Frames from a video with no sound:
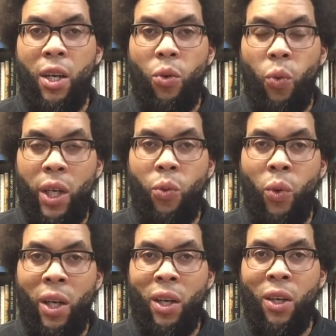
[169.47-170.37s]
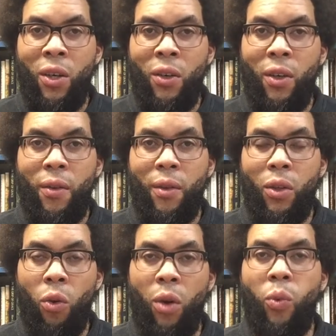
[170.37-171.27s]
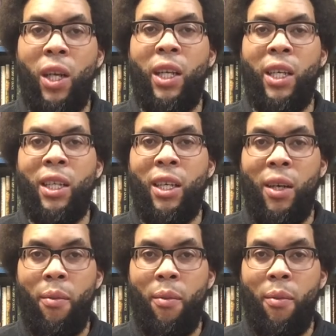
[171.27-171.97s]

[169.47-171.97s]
we will, Lord willing,